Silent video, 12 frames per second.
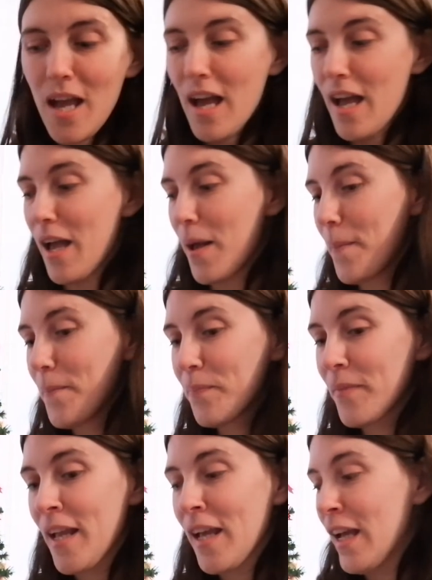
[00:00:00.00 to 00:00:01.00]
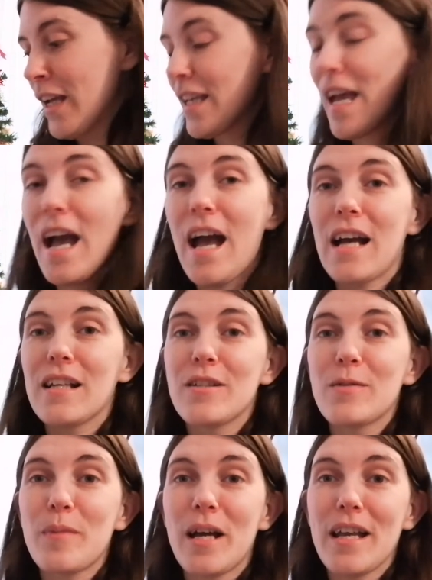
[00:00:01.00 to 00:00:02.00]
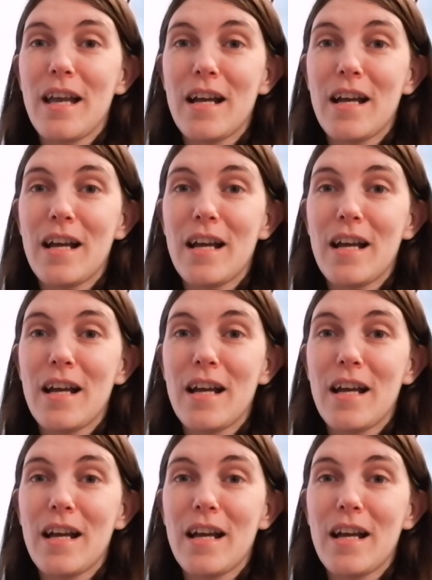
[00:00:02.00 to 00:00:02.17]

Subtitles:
Yeah, and my